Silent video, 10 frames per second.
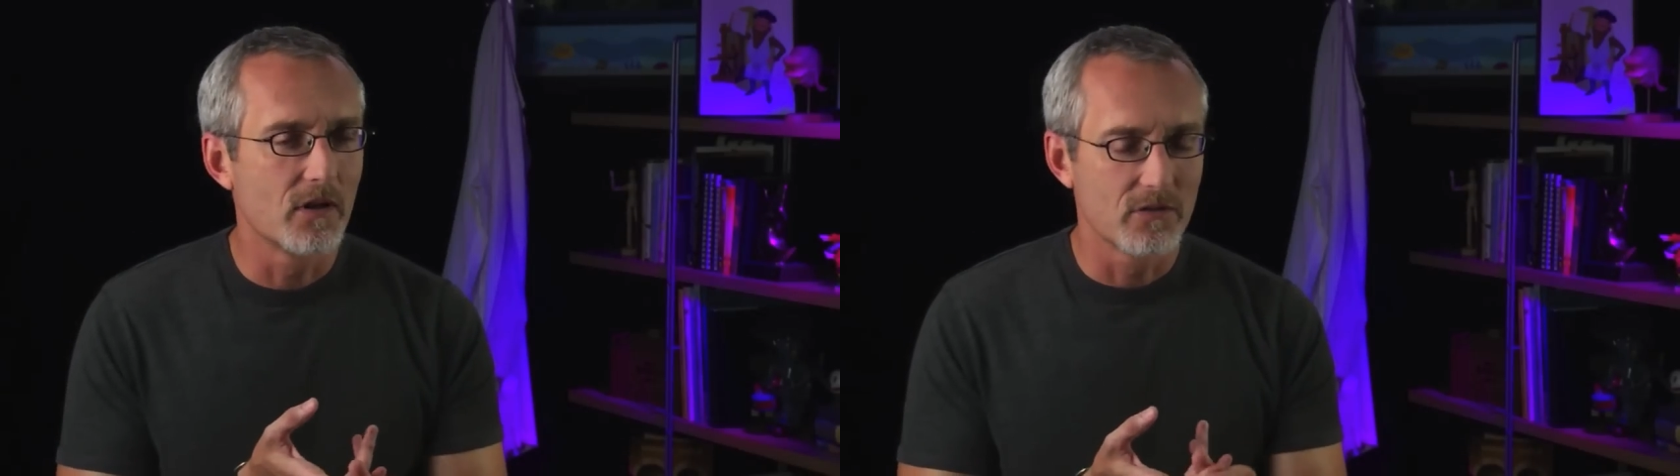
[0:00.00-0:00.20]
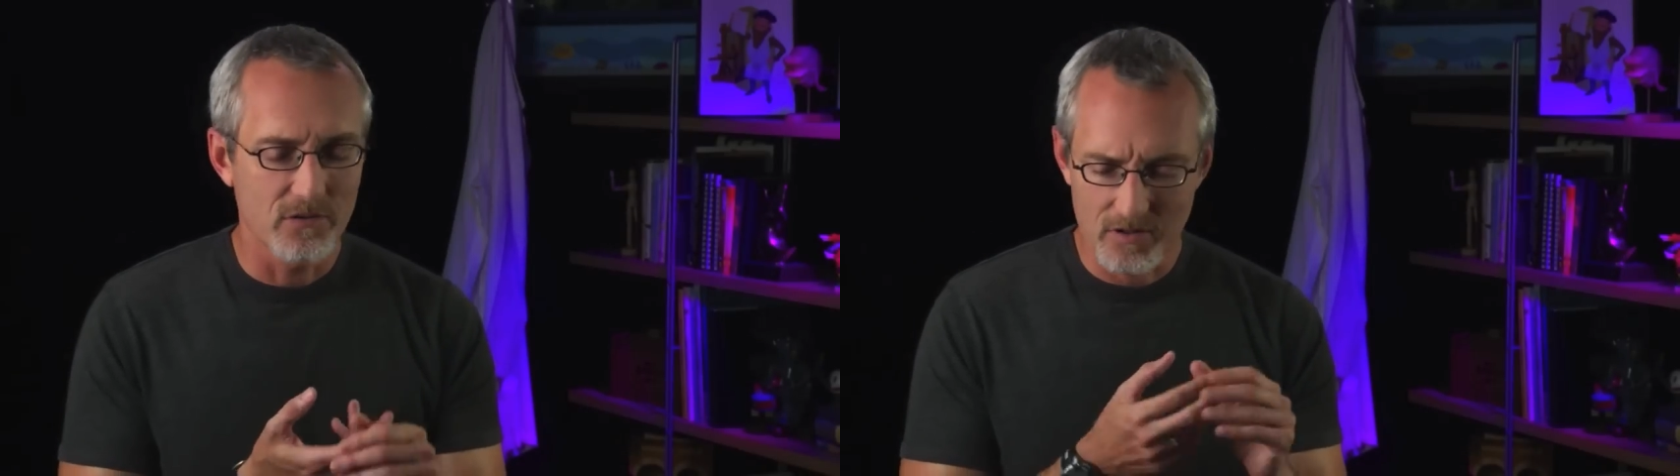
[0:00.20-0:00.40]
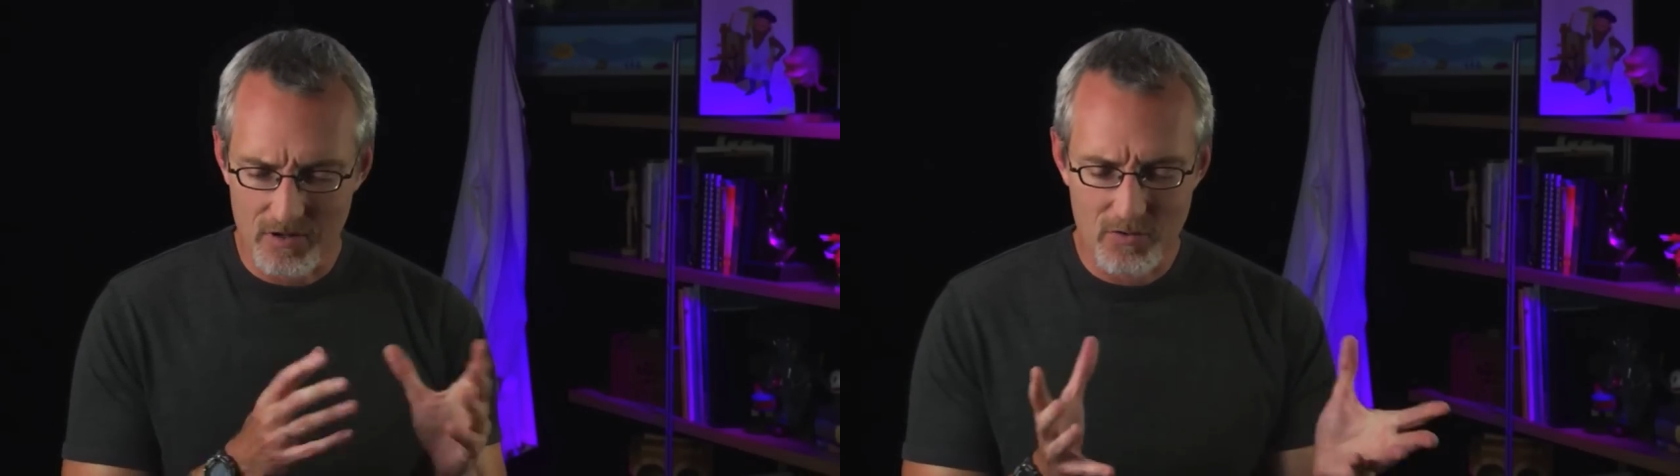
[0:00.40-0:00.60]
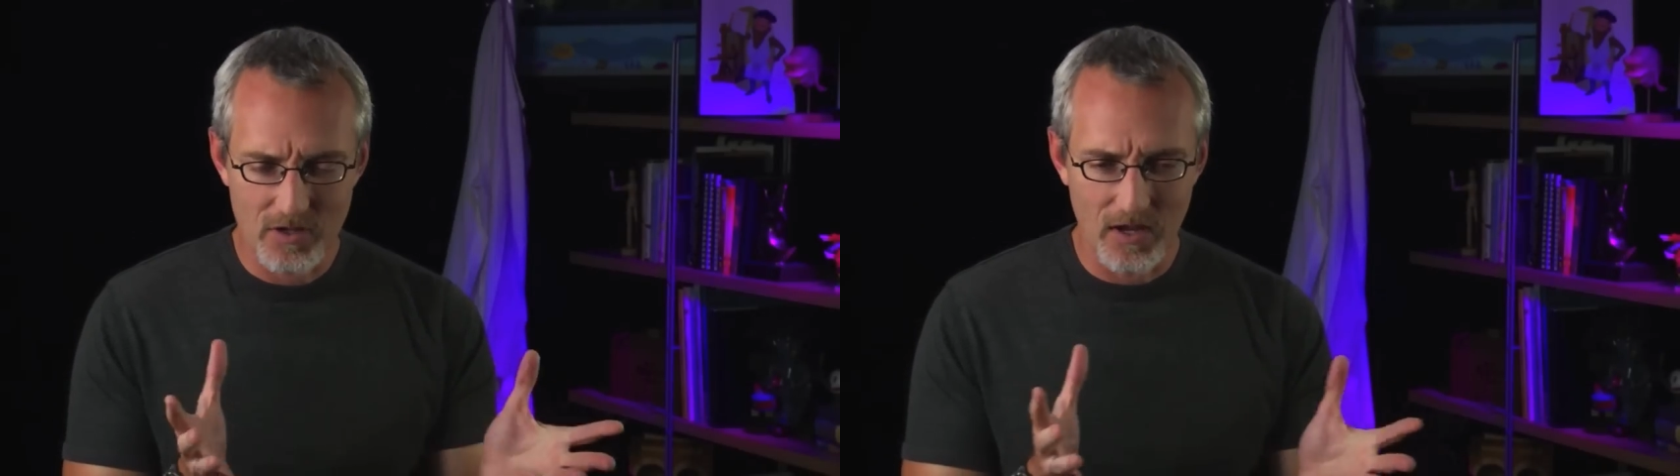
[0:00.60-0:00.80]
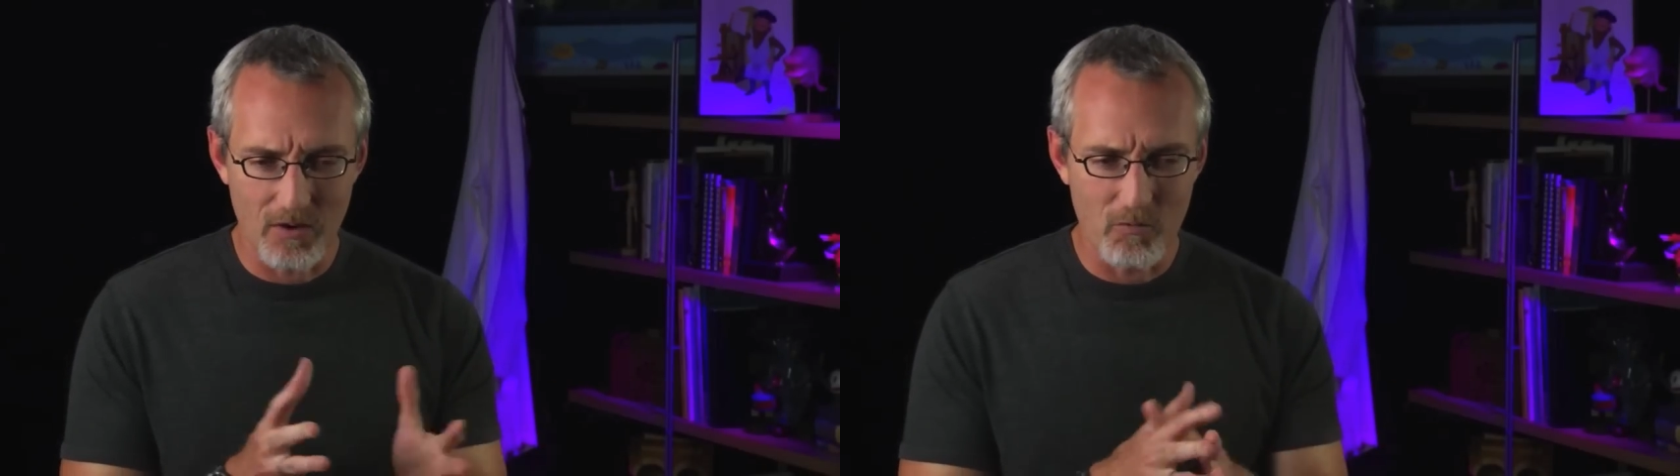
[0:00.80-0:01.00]
So I thought,
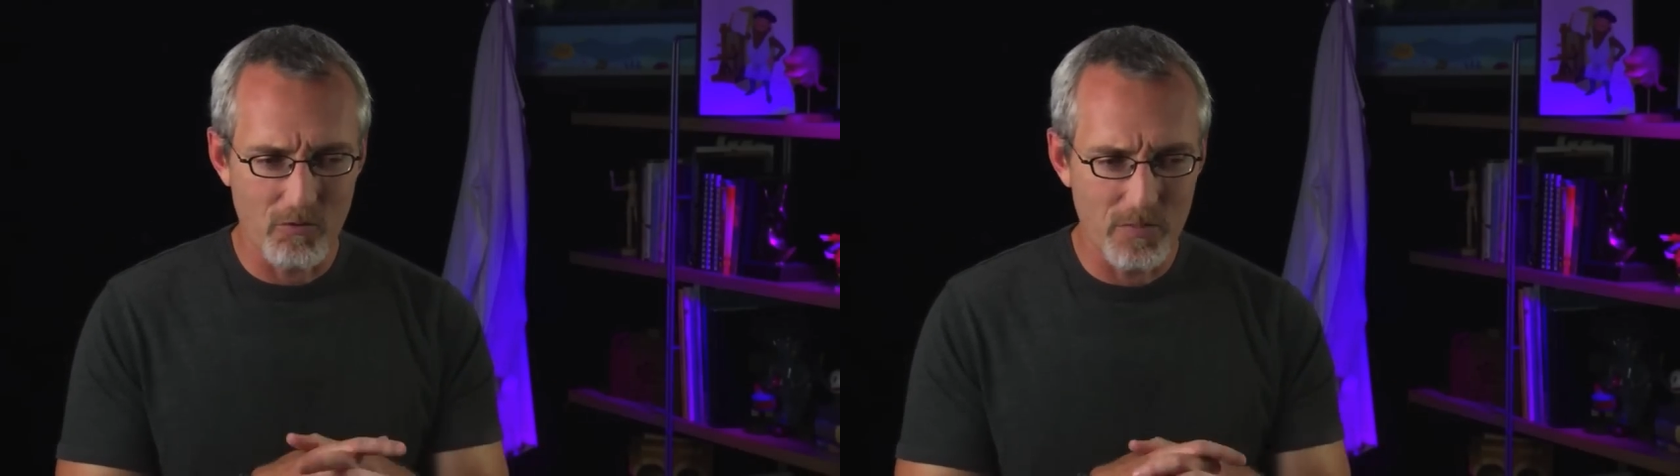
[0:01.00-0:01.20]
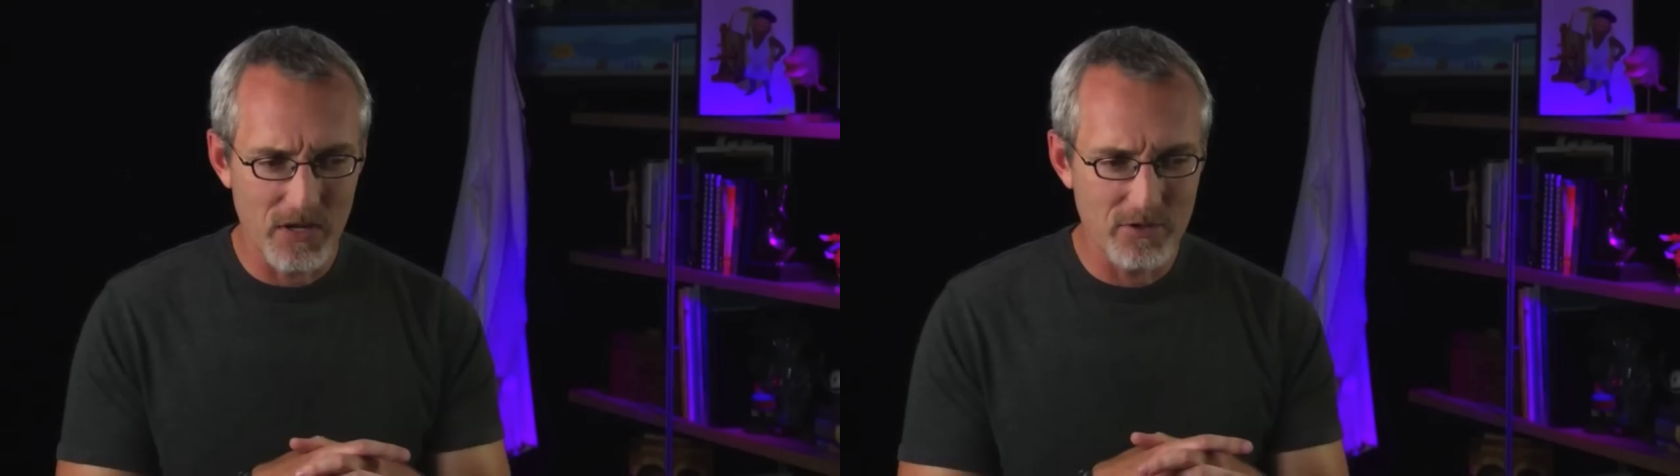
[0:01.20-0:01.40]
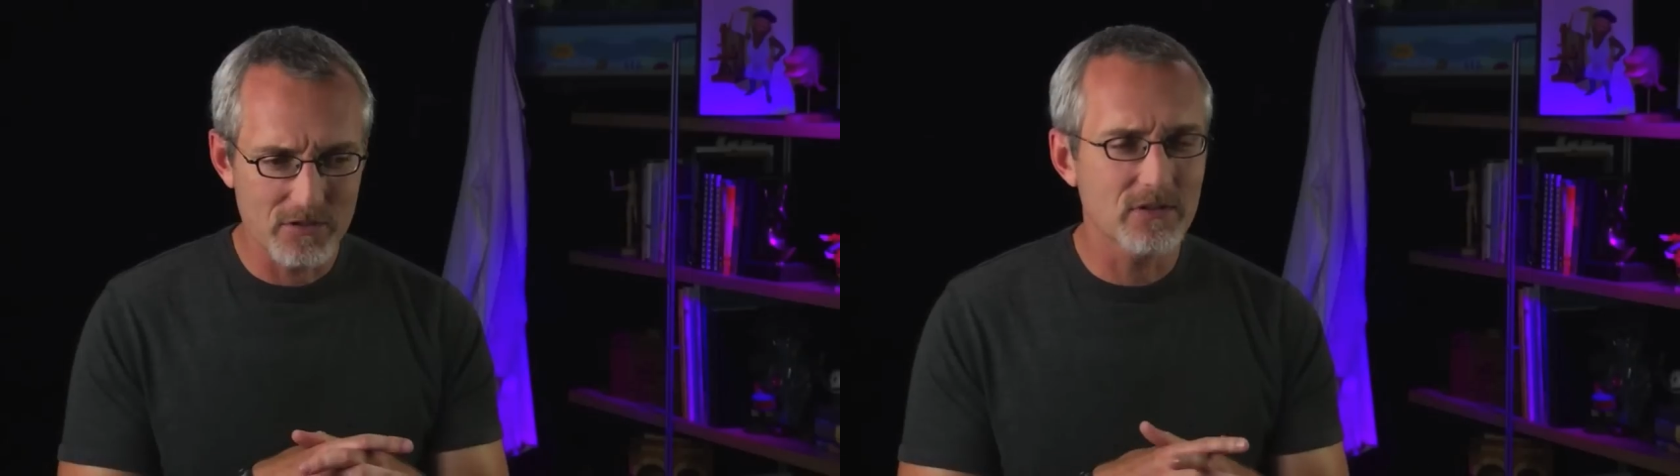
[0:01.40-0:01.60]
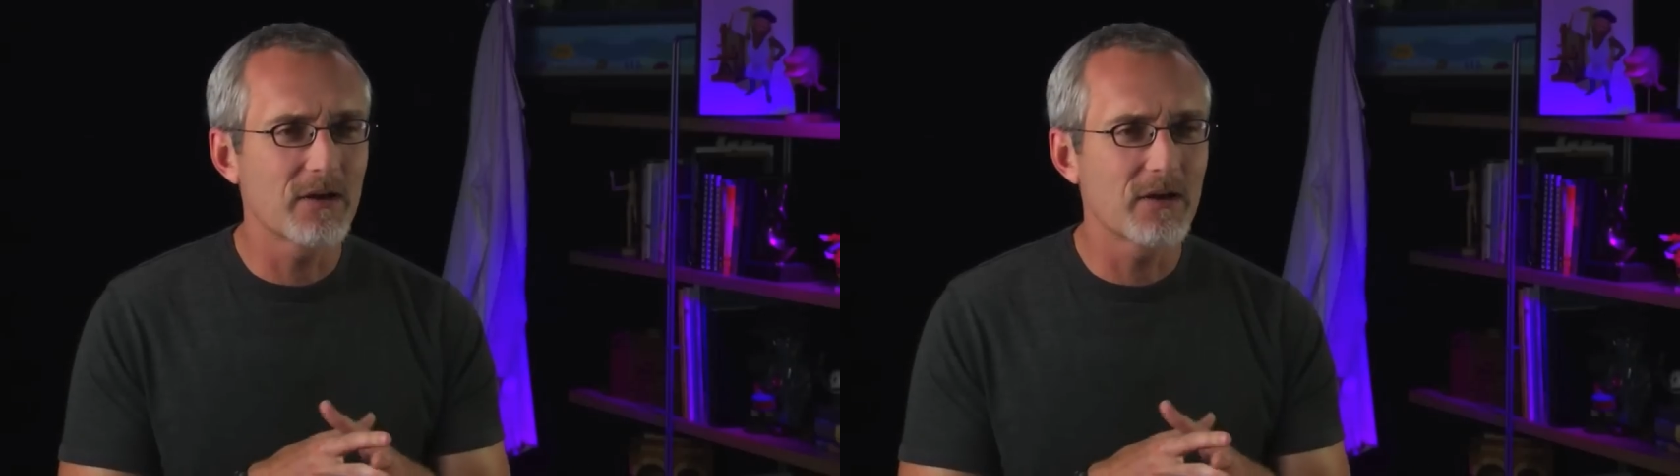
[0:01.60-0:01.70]
okay, well, maybe it's